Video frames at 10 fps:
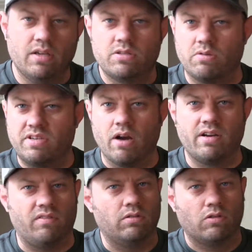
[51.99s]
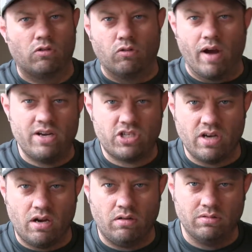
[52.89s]
So Daredevil, great
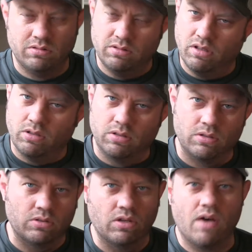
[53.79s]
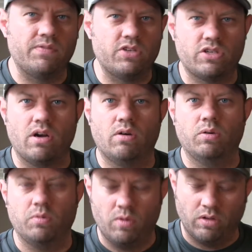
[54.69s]
show. Love the
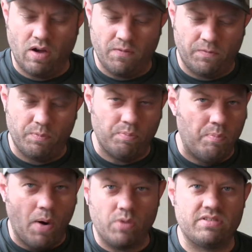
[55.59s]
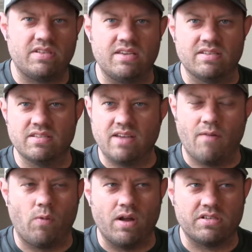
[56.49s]
show. Love both seasons.
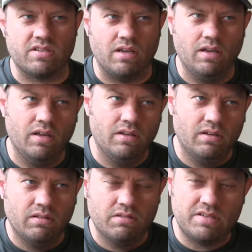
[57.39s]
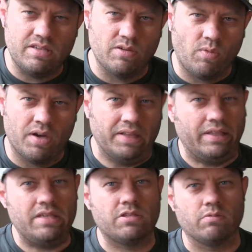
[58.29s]
I've watched season 1 at
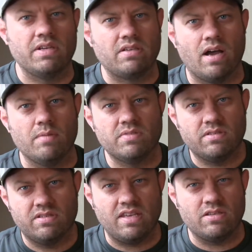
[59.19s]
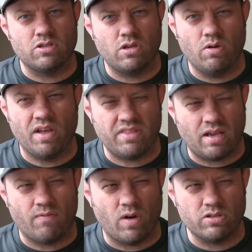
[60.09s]
least 3 times. Season 2, I think
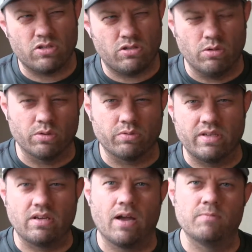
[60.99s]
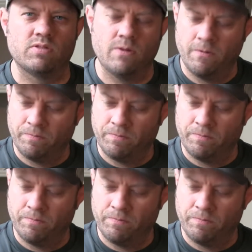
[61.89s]
I've watched 2 or 3 times.